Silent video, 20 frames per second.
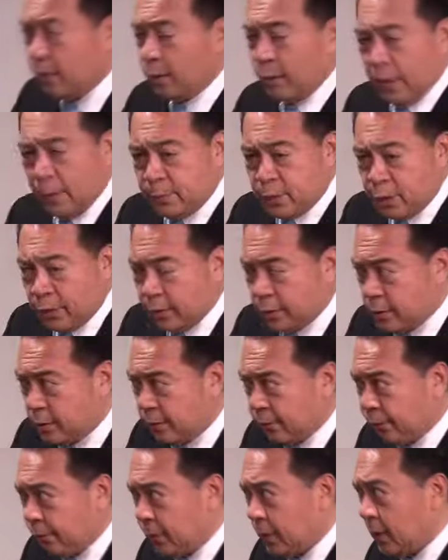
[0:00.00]
Grape juice.
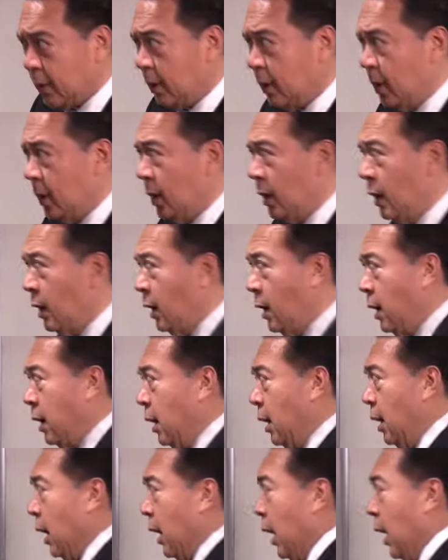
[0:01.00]

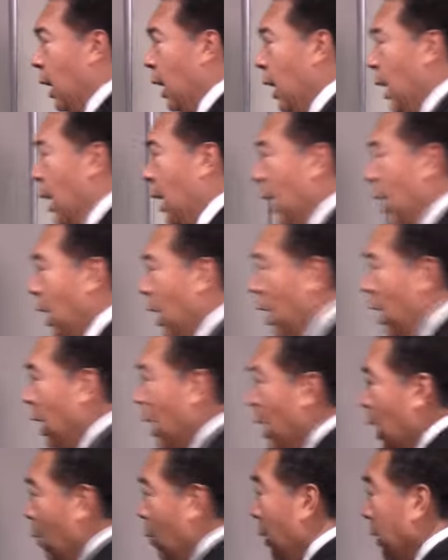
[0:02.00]

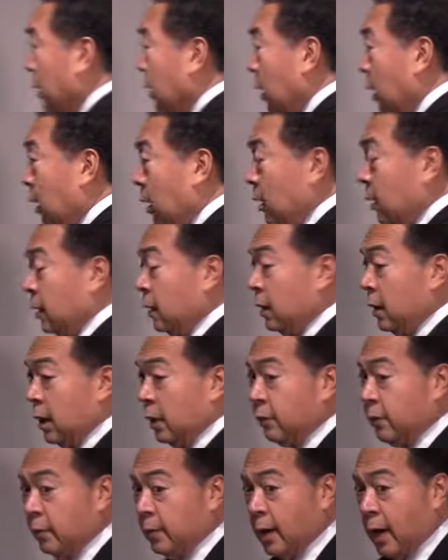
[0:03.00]
What do you
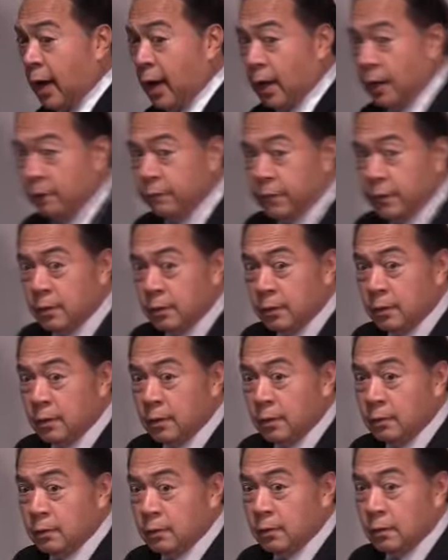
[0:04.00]
get from the olives?
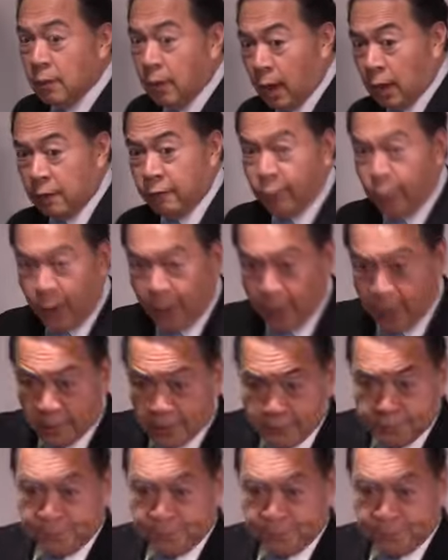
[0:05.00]
Olive oil.